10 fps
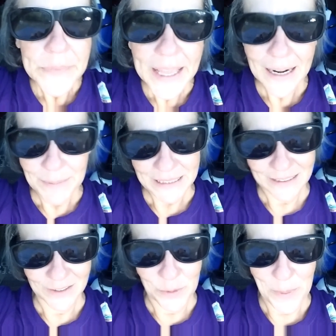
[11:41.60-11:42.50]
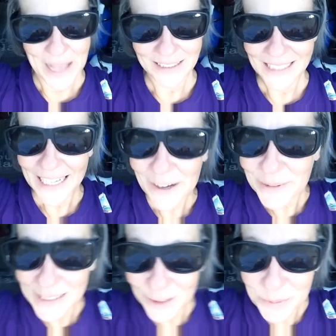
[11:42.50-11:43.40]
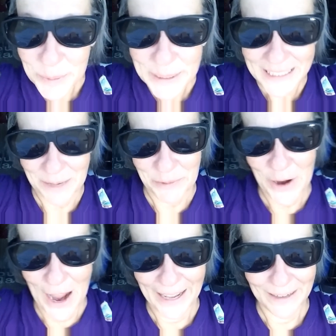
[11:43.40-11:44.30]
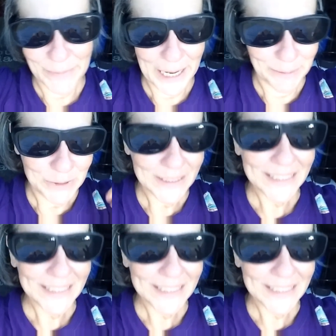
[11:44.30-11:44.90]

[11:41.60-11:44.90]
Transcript: And I miss it so much. And I know it's stupid because I'm crying, but I'm